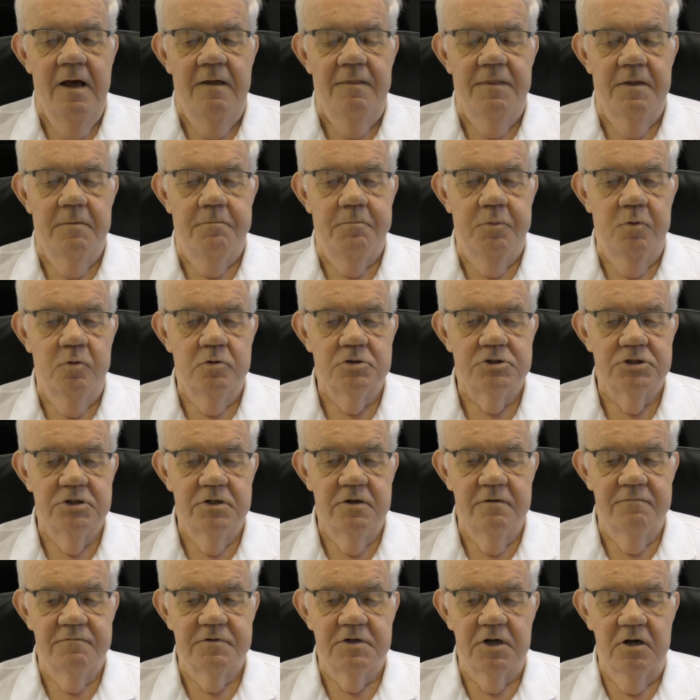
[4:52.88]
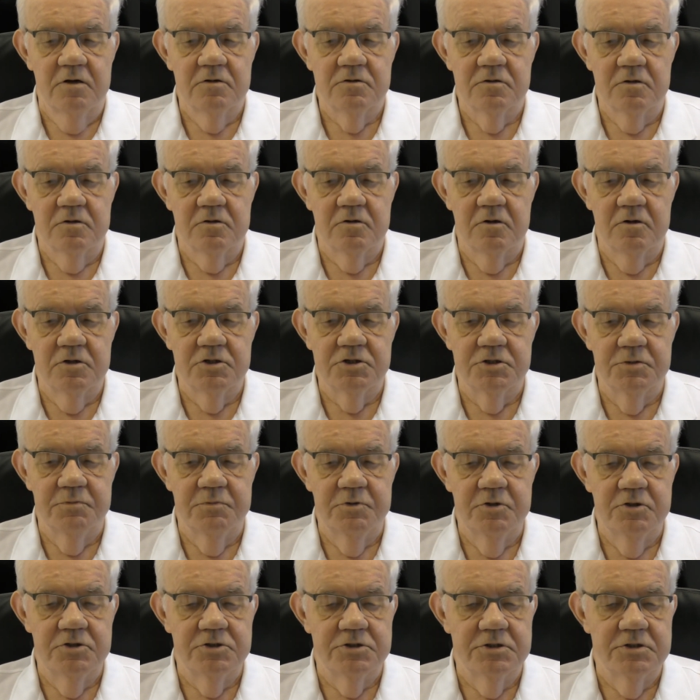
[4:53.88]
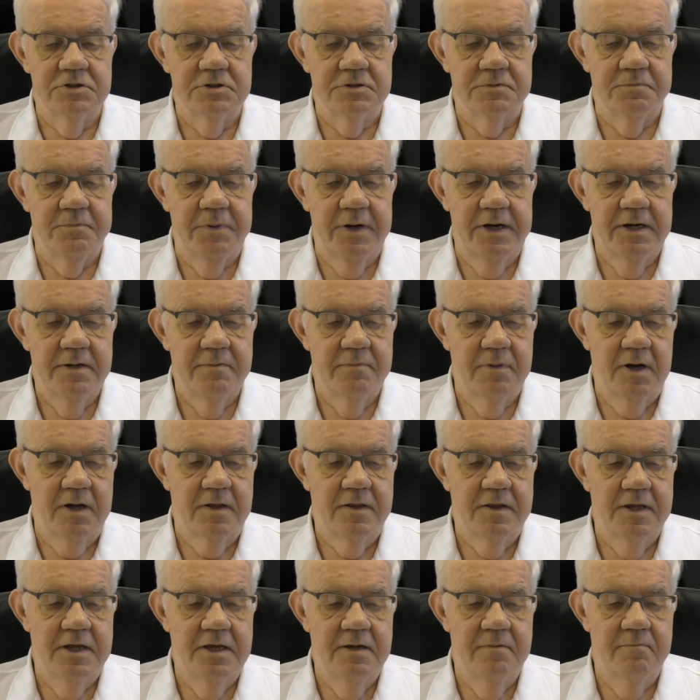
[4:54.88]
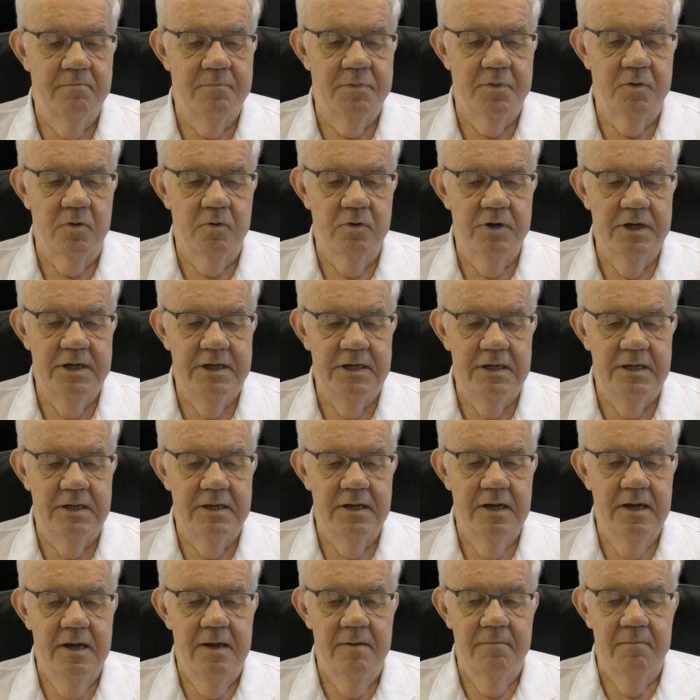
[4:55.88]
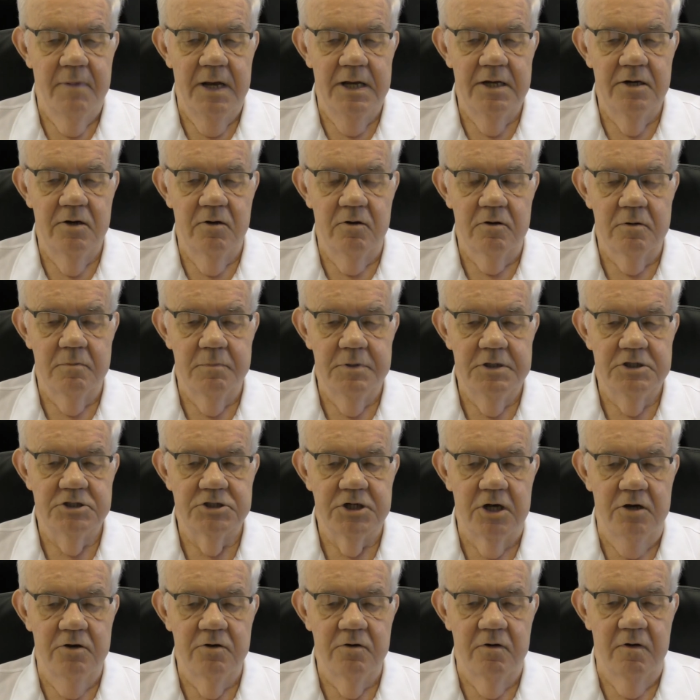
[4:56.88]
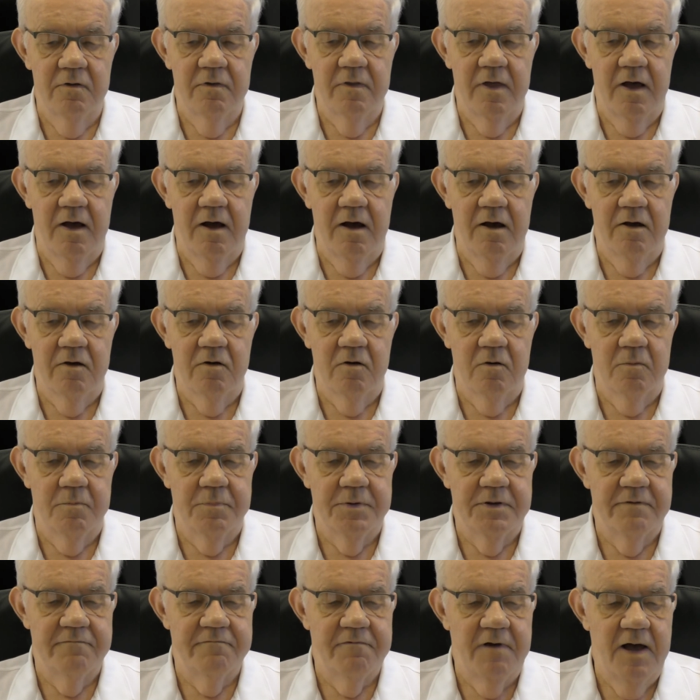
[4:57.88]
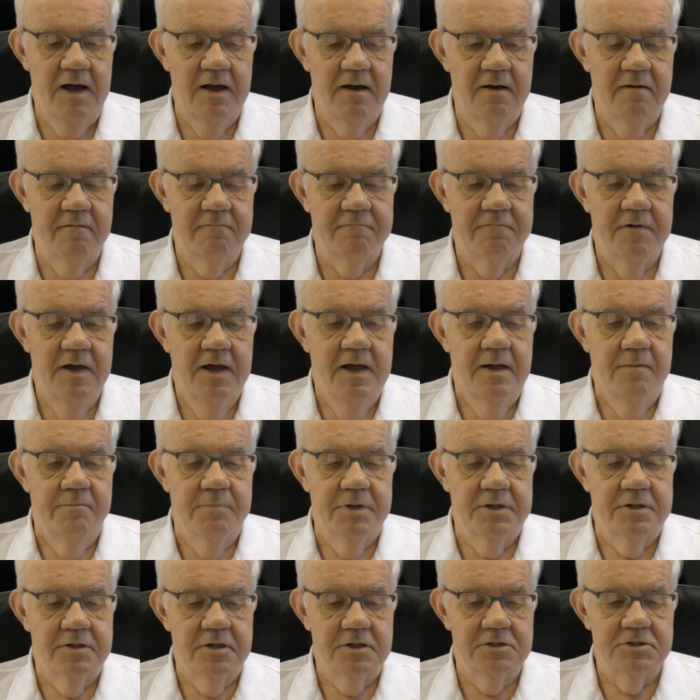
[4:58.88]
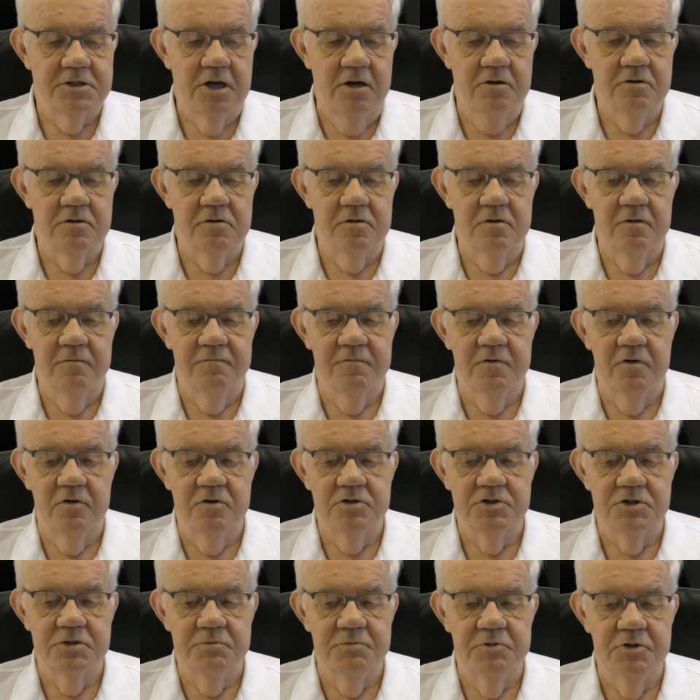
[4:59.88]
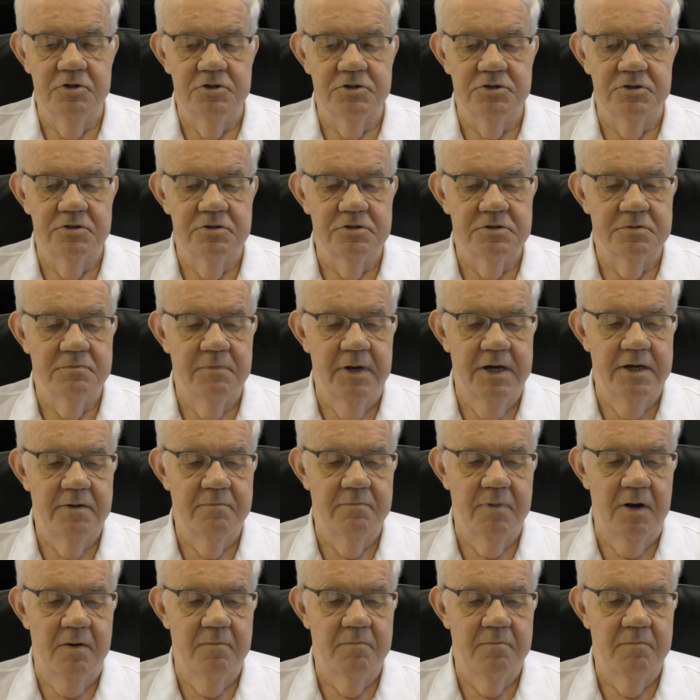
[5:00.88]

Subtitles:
The portion of total contributions paid by the employee may not be shown on the IRP5, but the total of contributions made by